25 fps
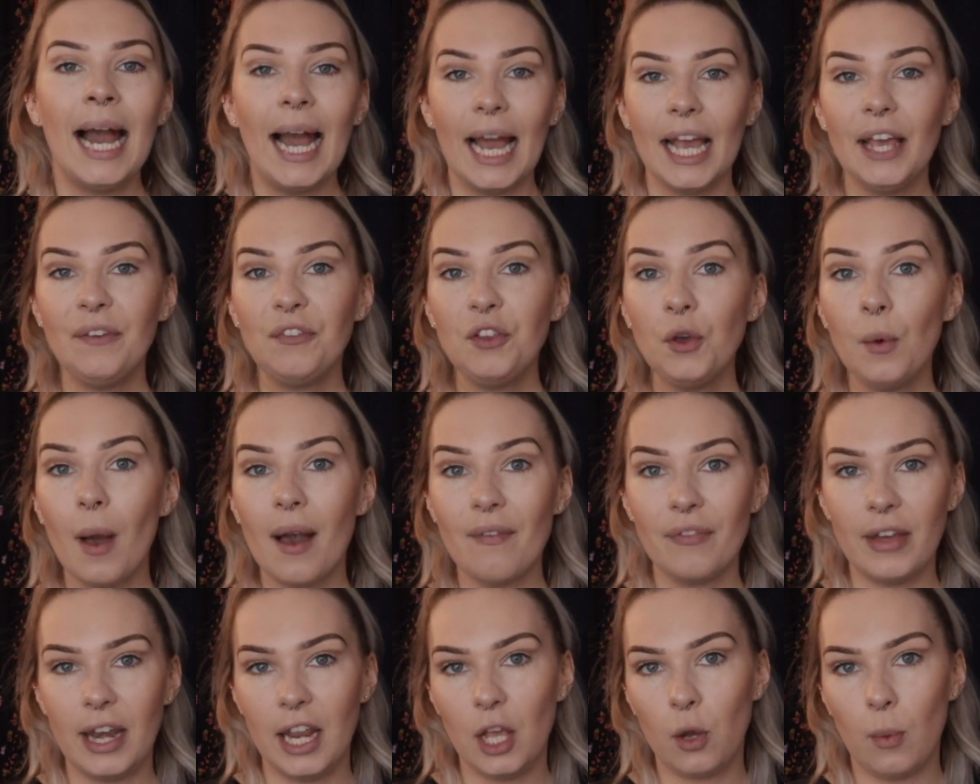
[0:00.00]
If you
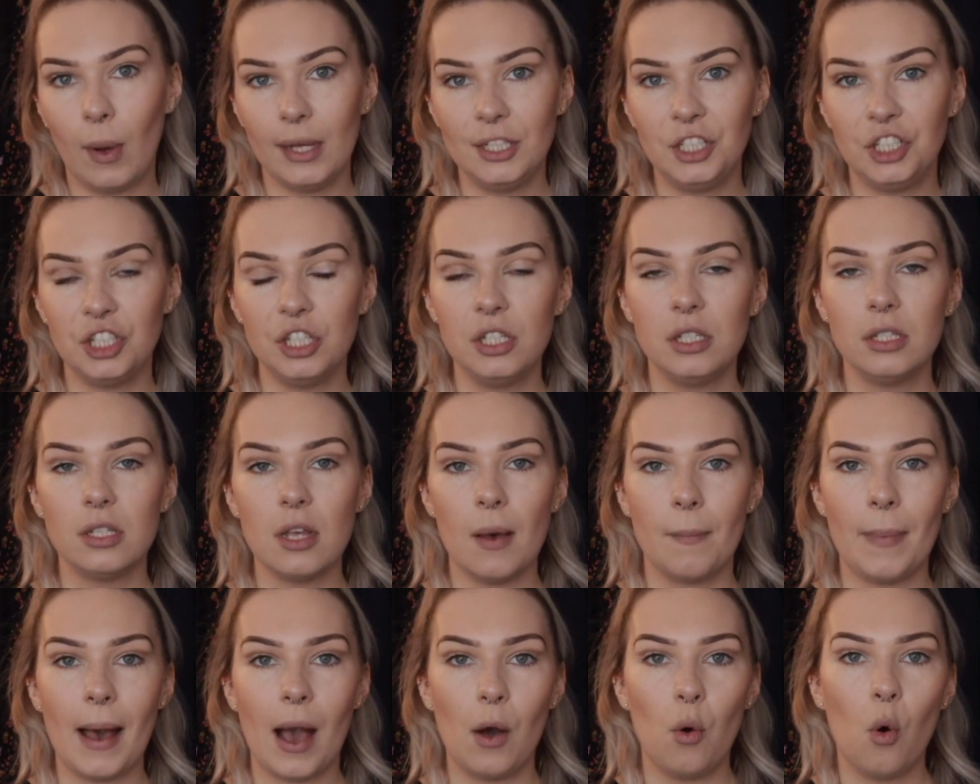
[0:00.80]
have any questions
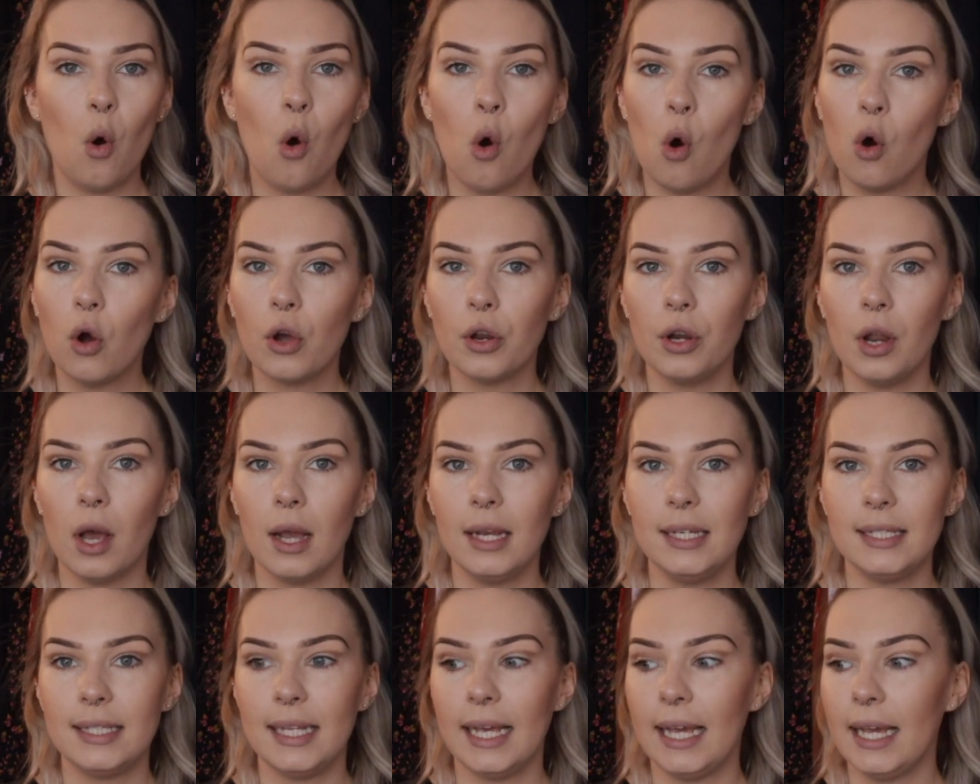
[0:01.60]
about
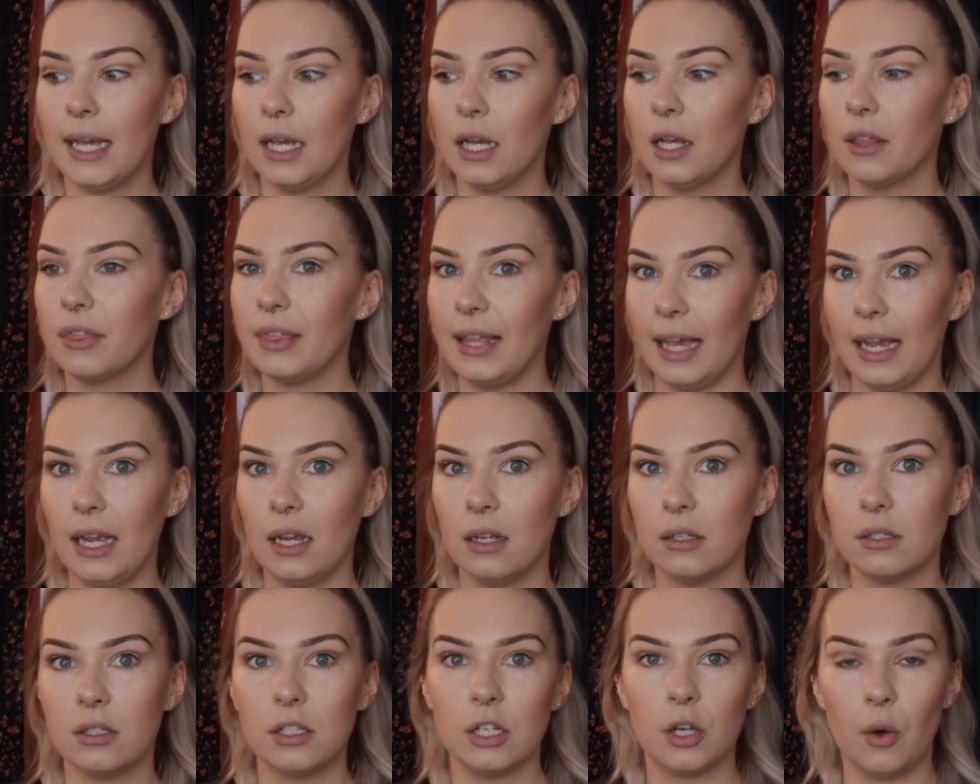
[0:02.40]
organising
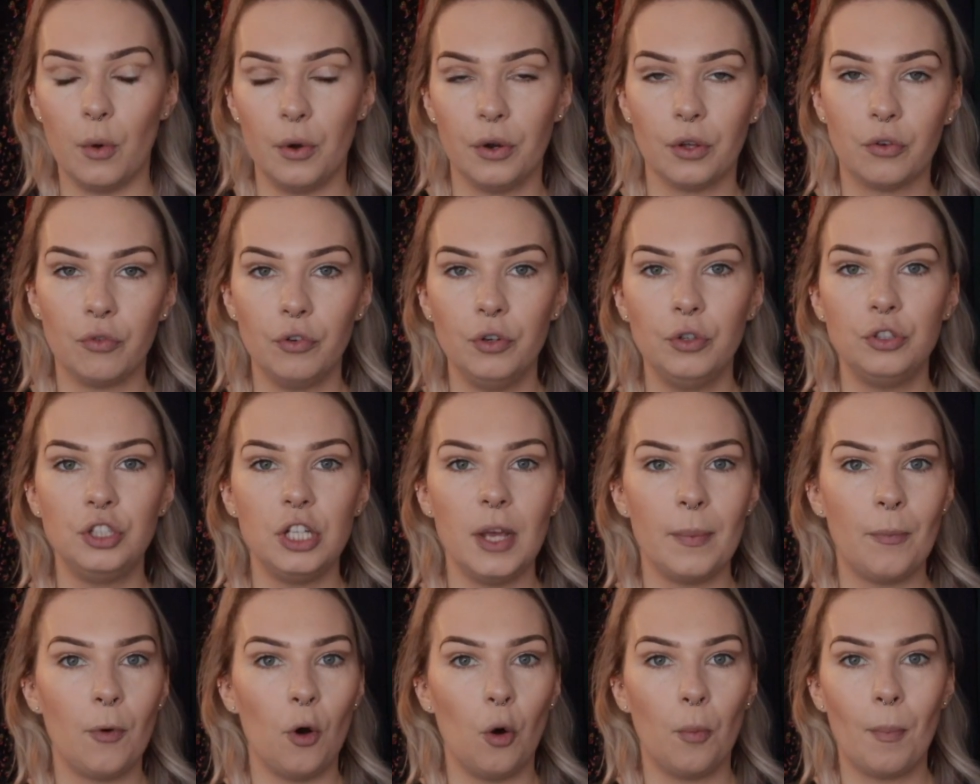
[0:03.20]
things to go on a cruise
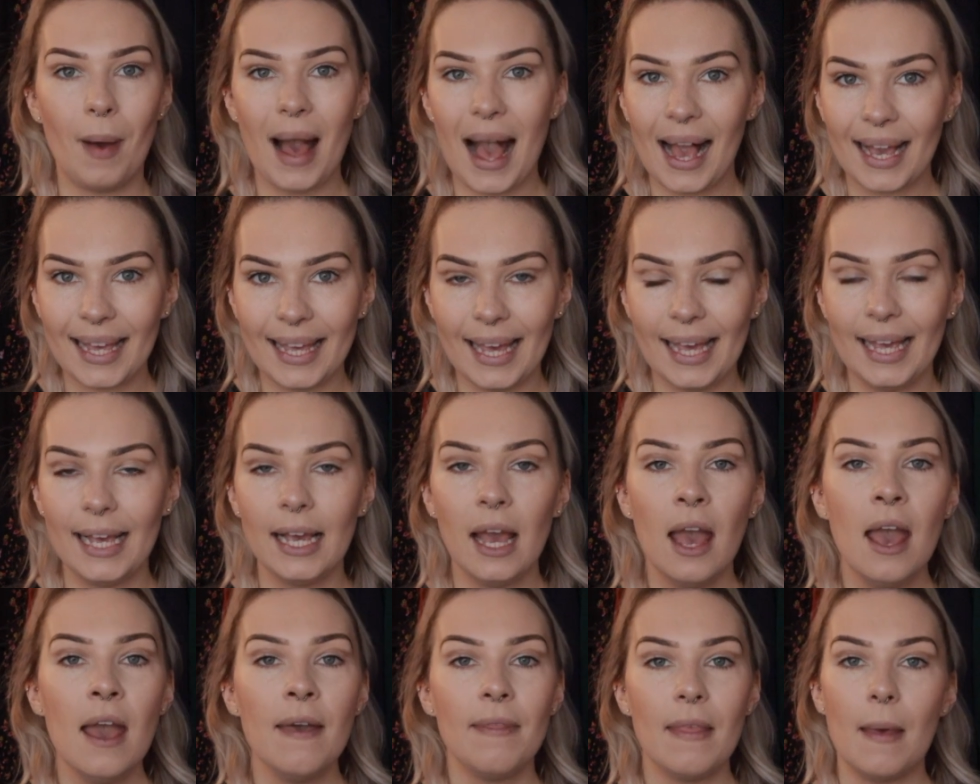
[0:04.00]
ship or
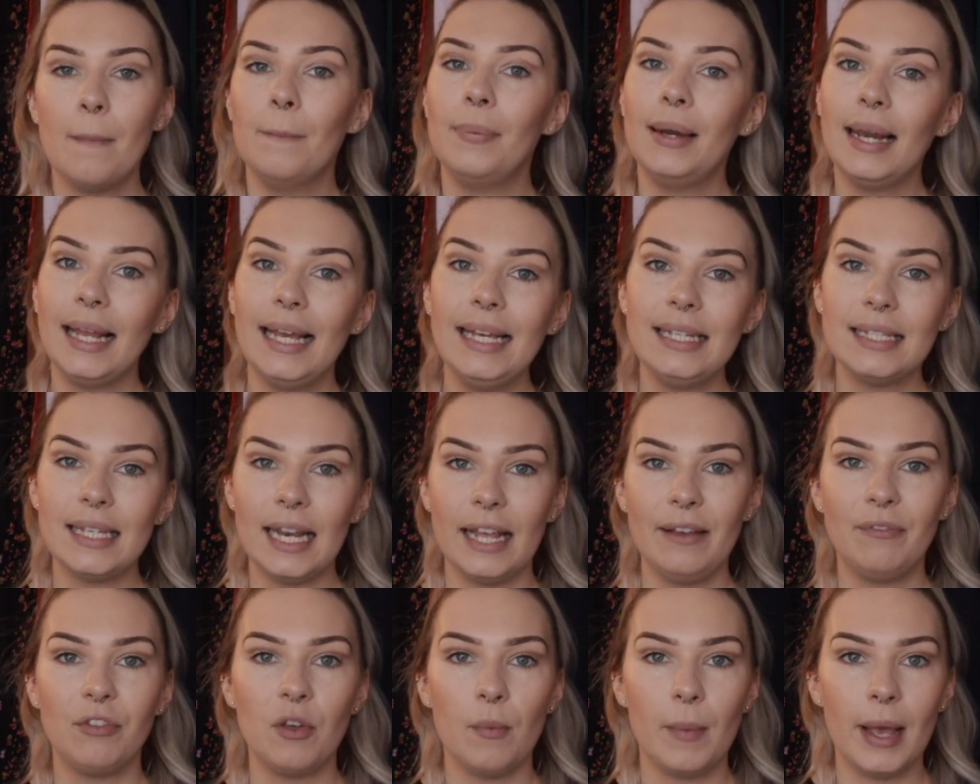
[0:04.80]
packing, then please
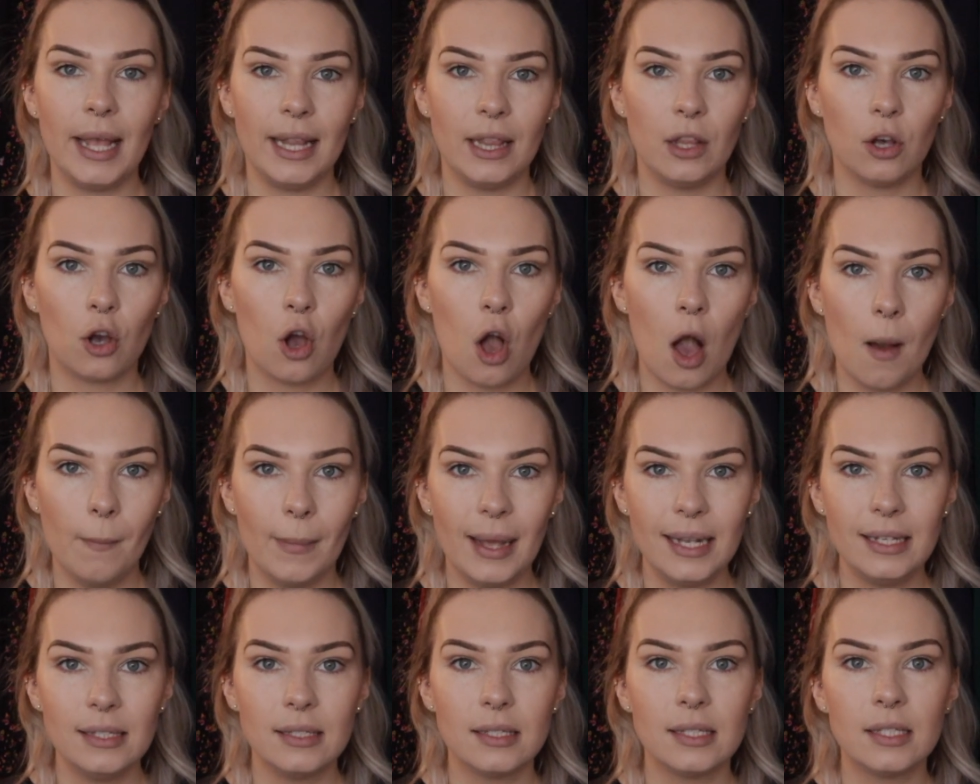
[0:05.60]
leave them in the
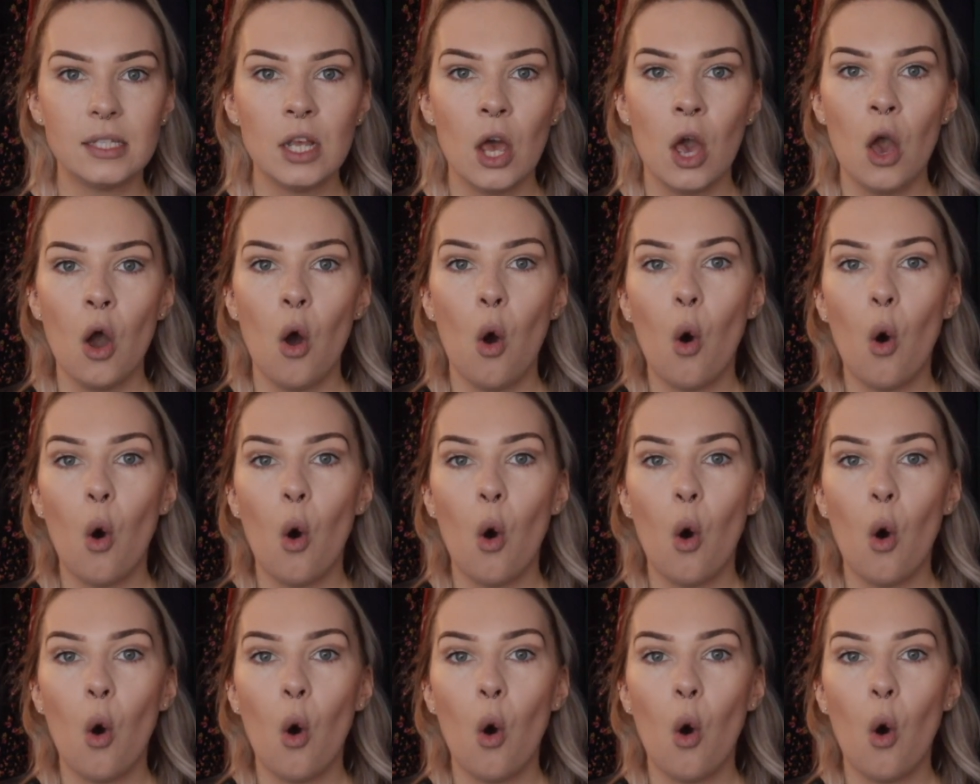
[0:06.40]
comments,